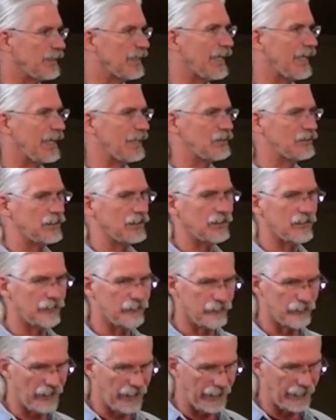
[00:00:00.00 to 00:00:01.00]
would be cast into
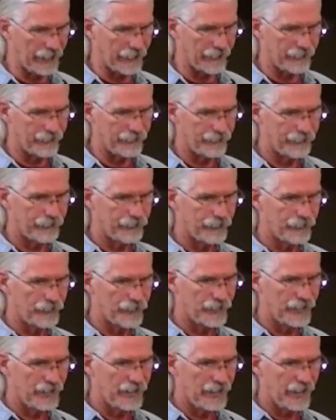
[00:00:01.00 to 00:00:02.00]
the fire.
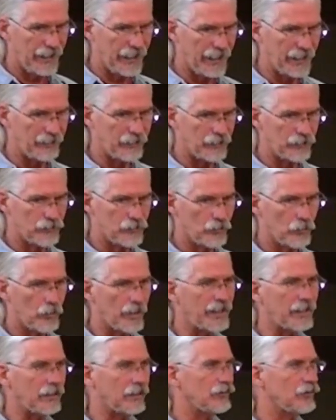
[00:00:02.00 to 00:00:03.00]
And the
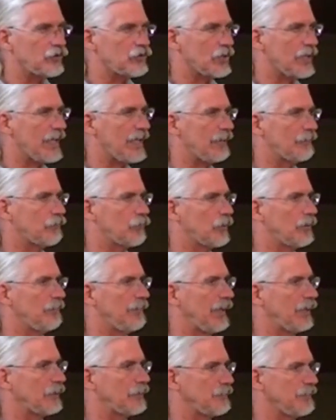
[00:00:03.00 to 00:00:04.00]
wheat and the chaff were
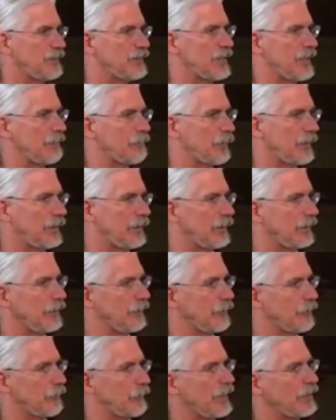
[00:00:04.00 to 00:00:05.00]
about to be separated
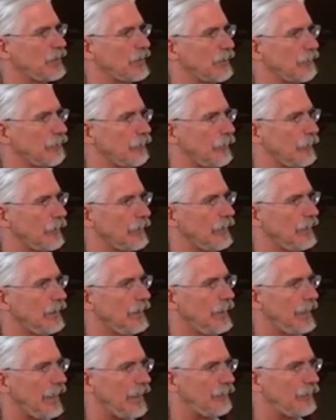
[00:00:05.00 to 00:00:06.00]
on the threshing floor,
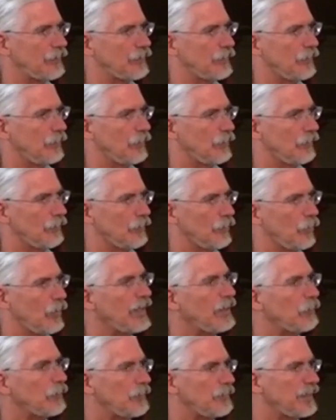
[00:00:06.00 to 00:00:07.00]
and the
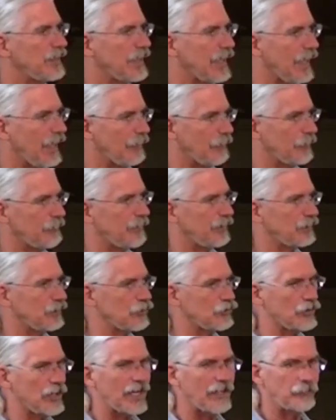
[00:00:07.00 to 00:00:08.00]
wheat would be gathered, but
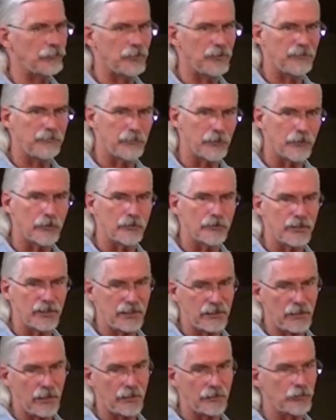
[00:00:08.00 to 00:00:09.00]
the chaff would be burned
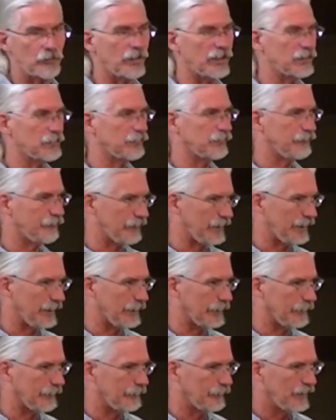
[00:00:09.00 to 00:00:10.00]
in an unquenchable
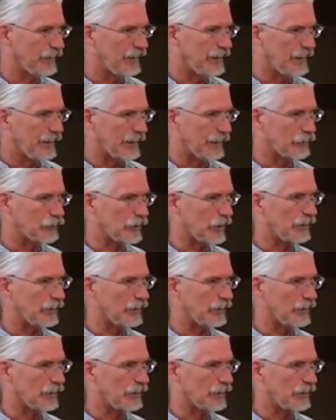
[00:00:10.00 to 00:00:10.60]
fire. Now,